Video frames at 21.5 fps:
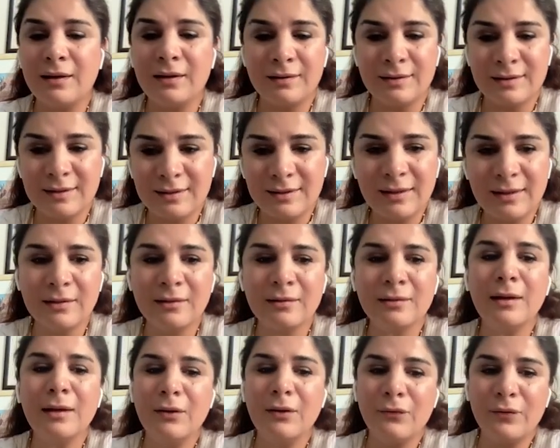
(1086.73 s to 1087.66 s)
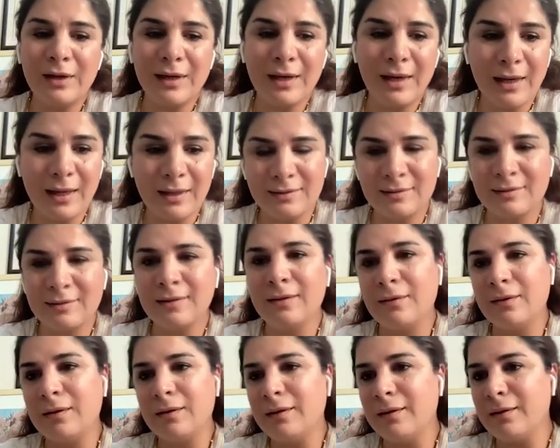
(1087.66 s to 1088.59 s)
Still, we had
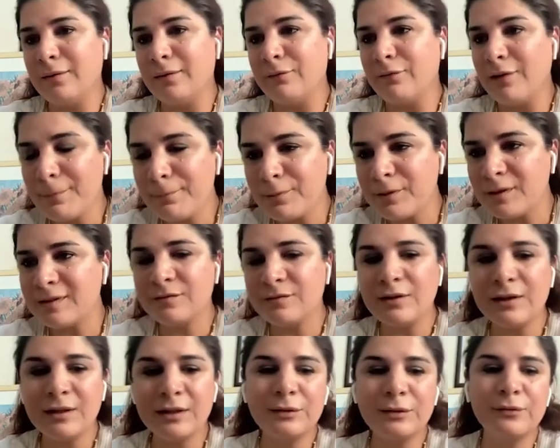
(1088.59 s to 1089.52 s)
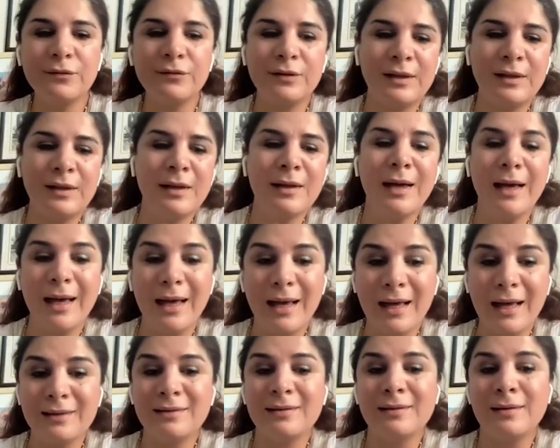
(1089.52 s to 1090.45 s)
rapid recovery
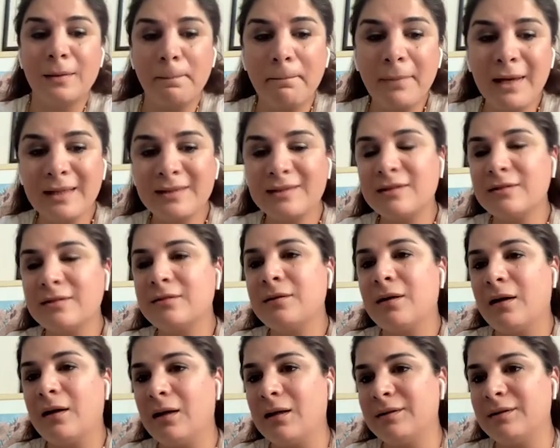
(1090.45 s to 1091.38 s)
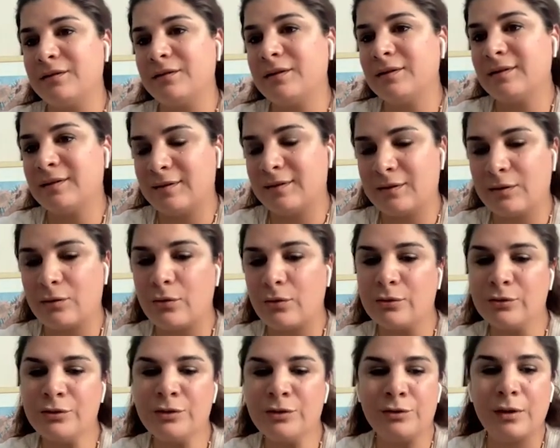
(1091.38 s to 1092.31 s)
and better Aldred
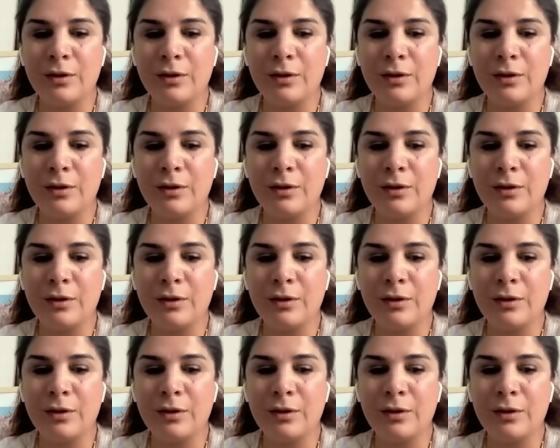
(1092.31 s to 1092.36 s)
scores